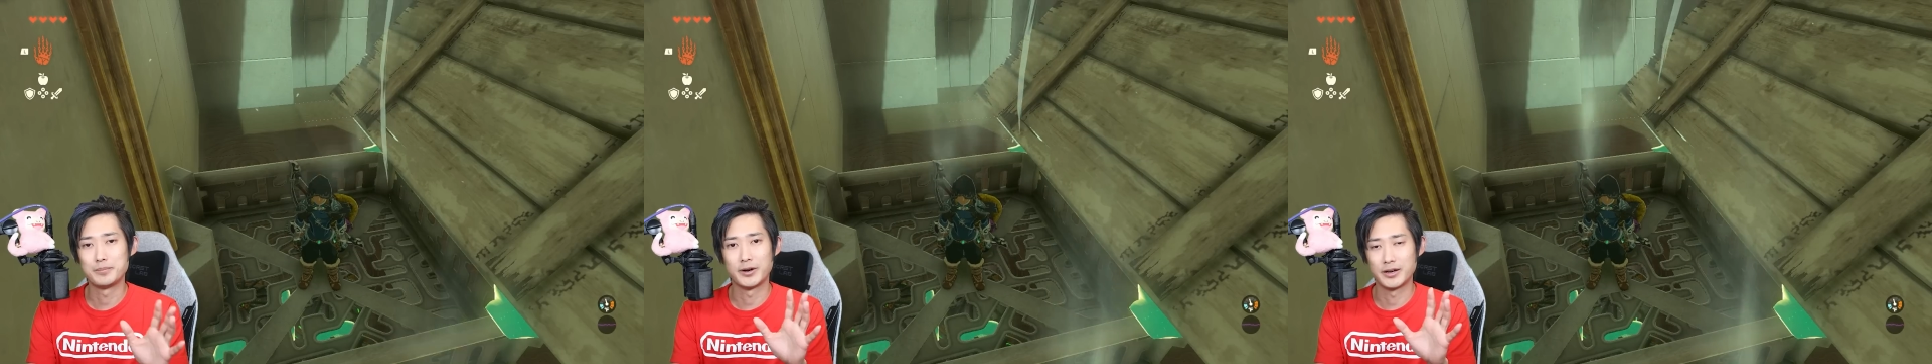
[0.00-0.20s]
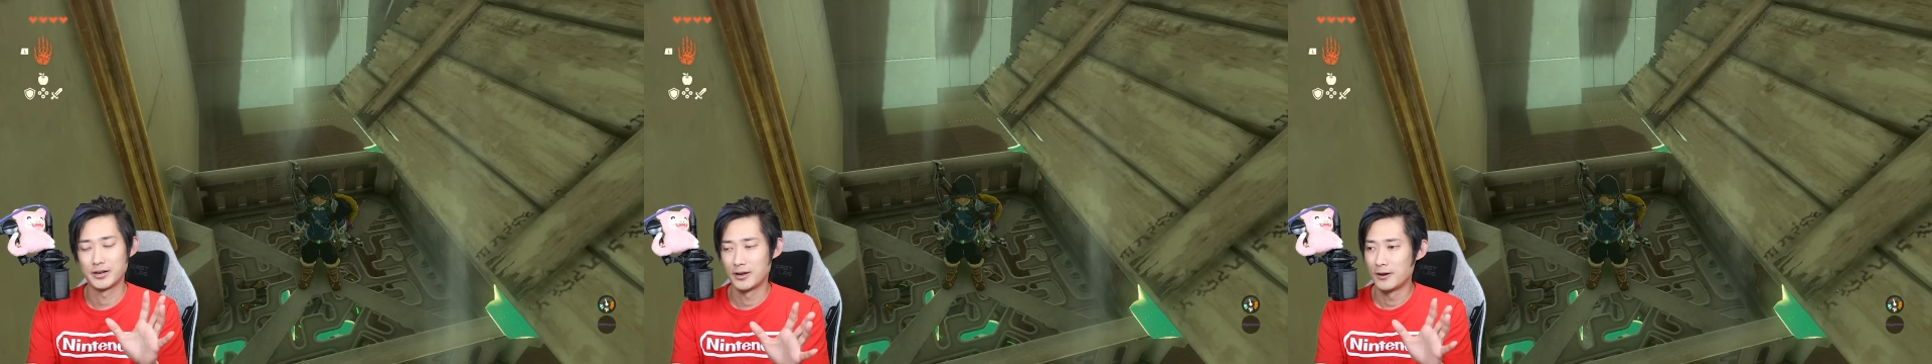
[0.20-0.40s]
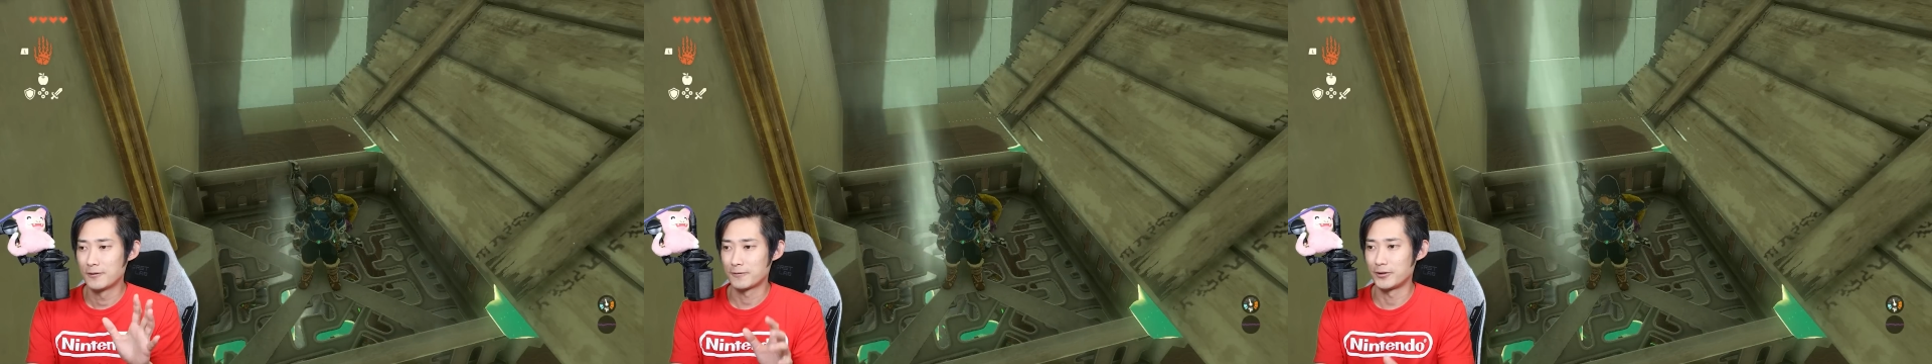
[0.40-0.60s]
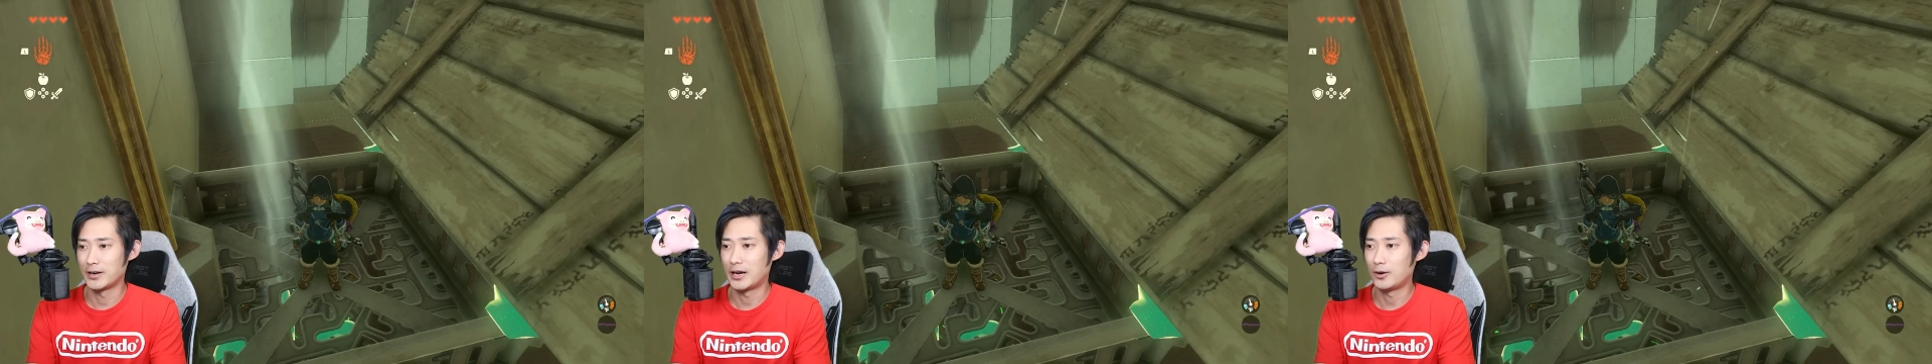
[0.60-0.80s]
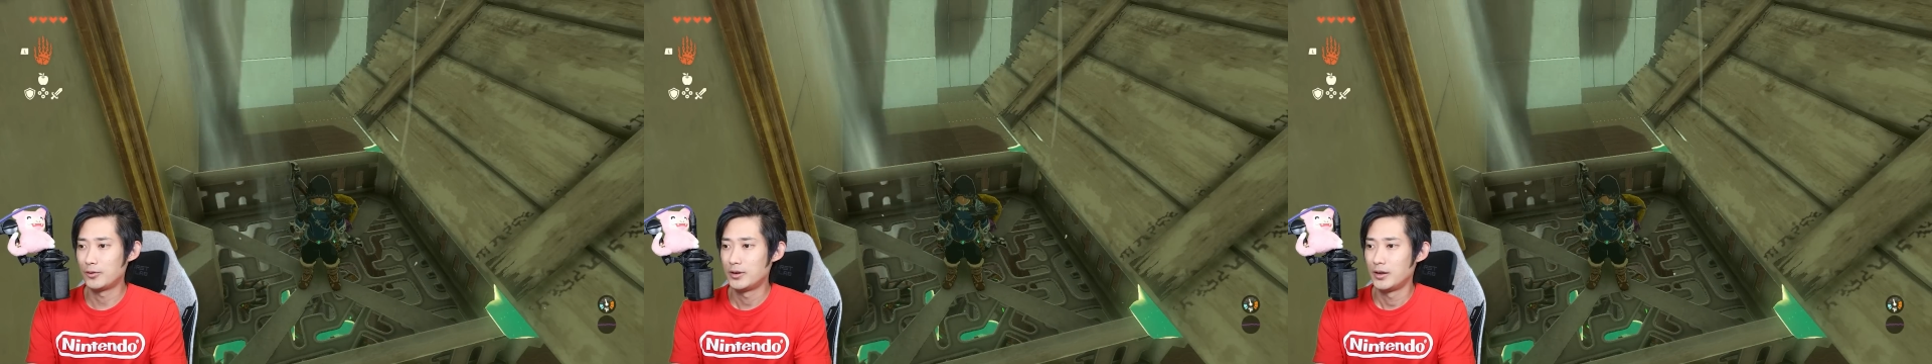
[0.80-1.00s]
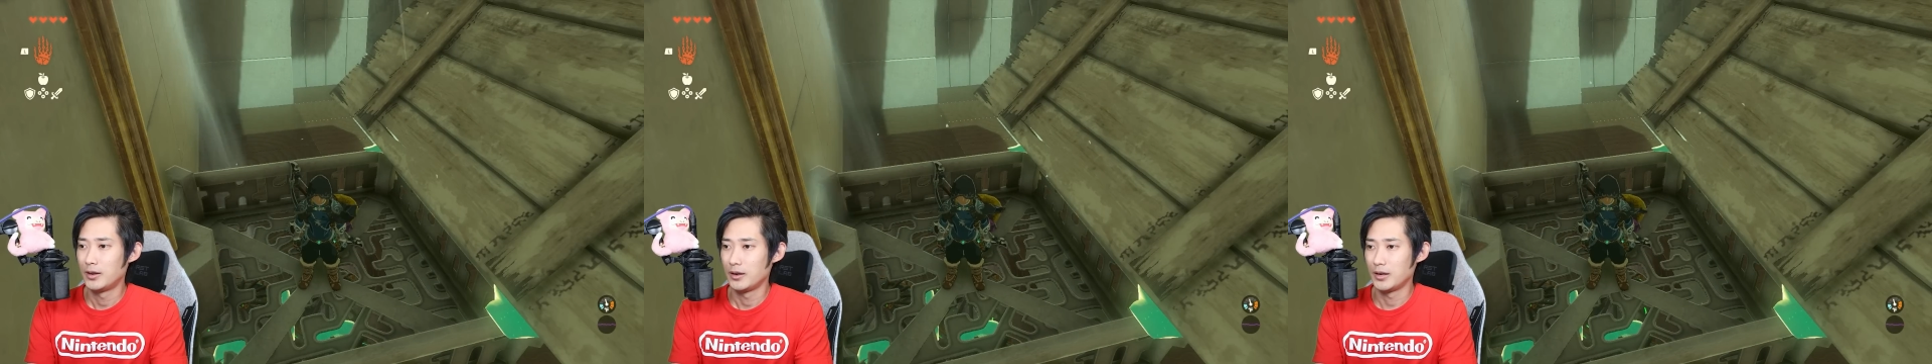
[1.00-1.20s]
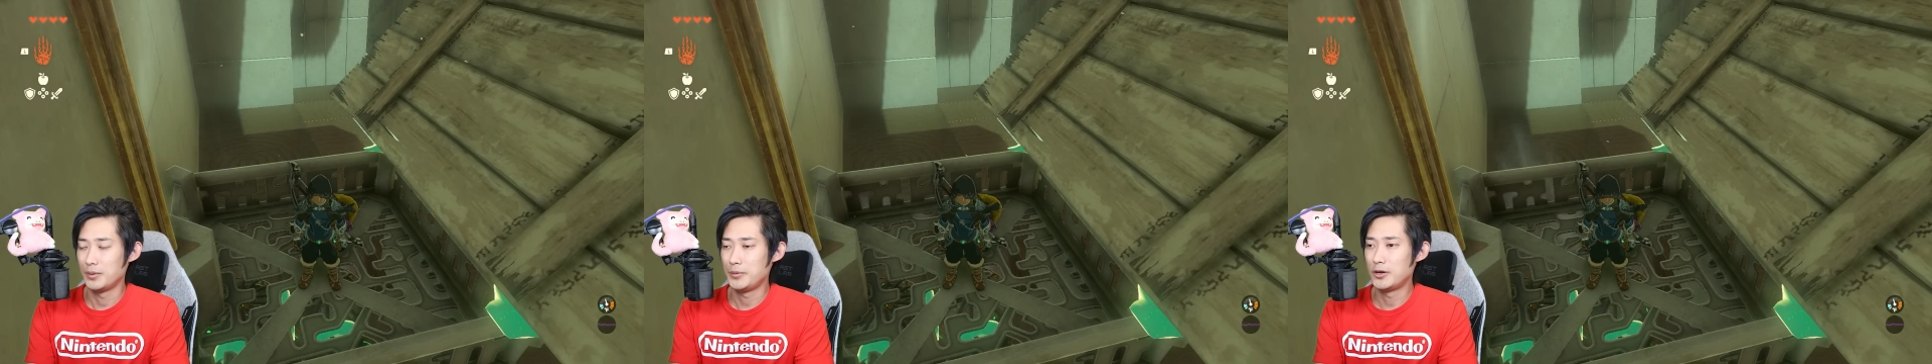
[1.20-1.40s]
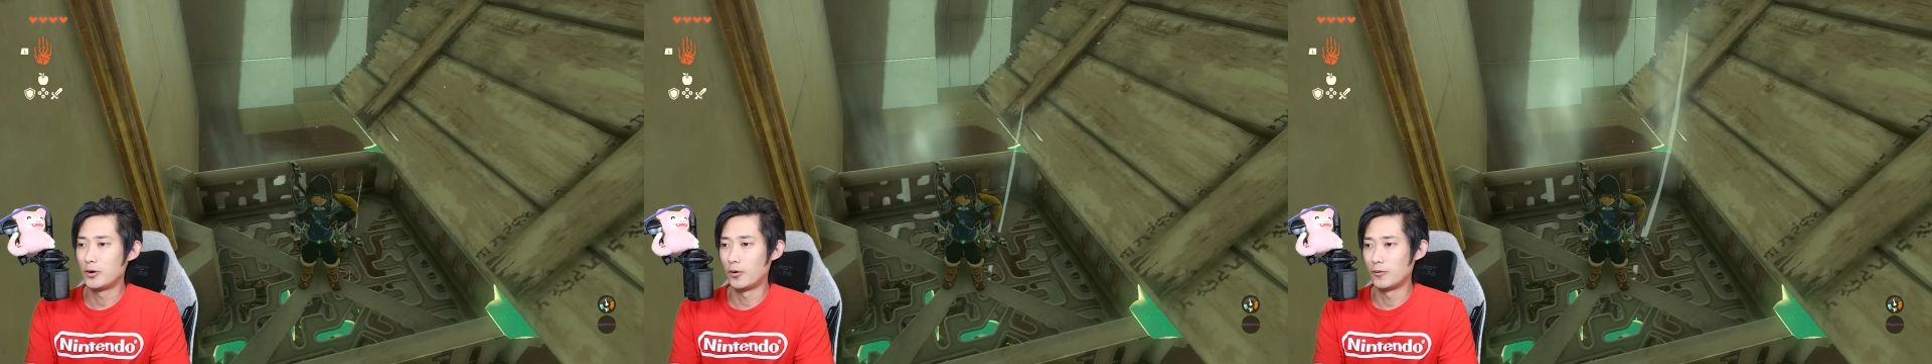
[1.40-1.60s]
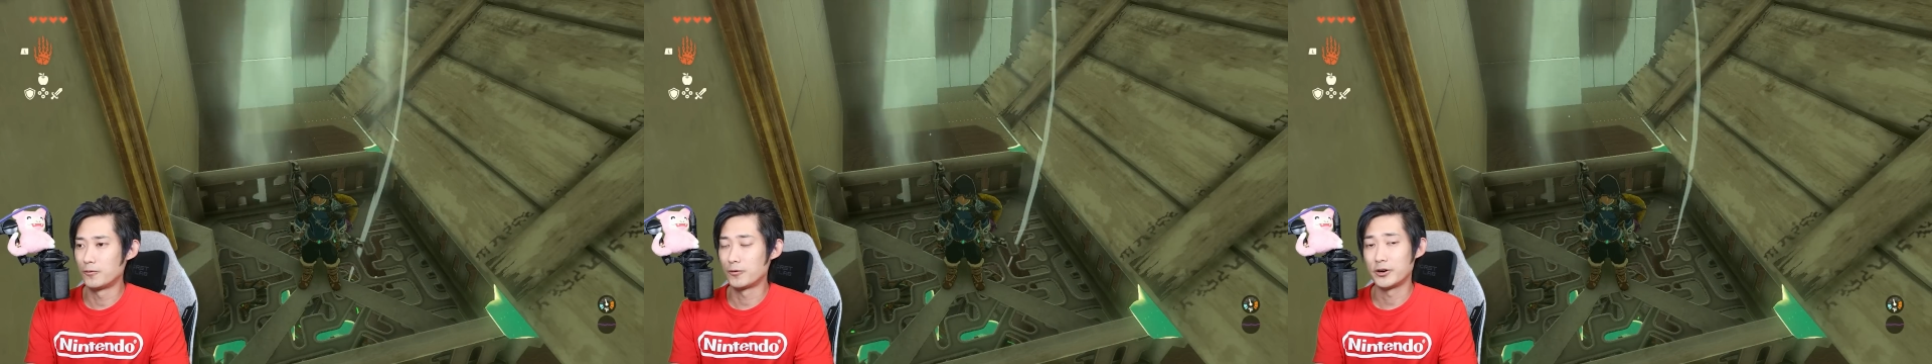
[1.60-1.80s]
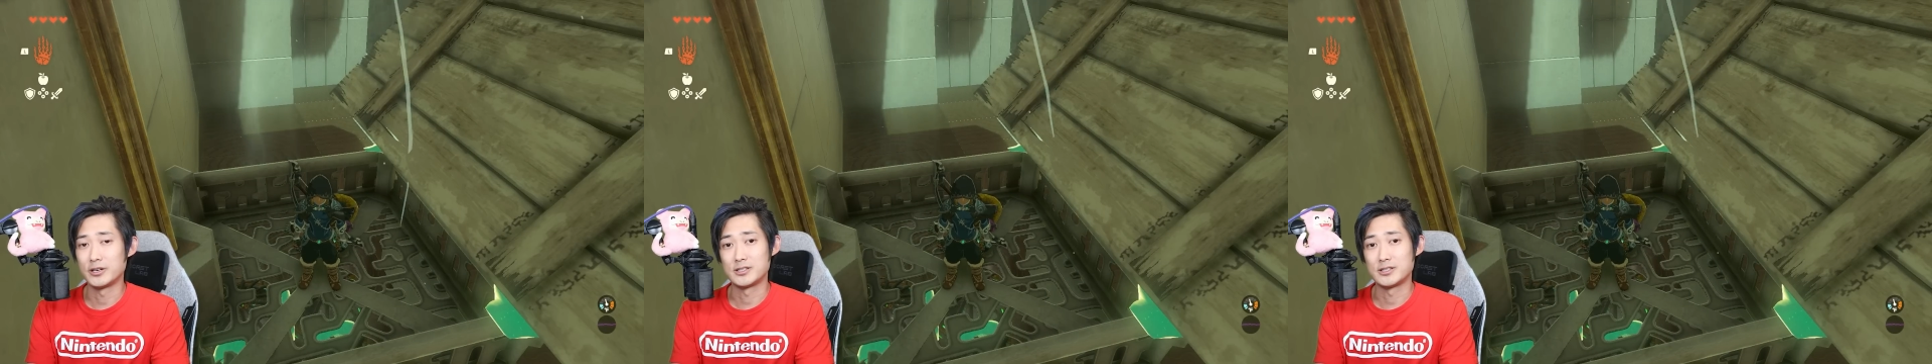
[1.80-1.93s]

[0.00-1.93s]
But for now, let me go over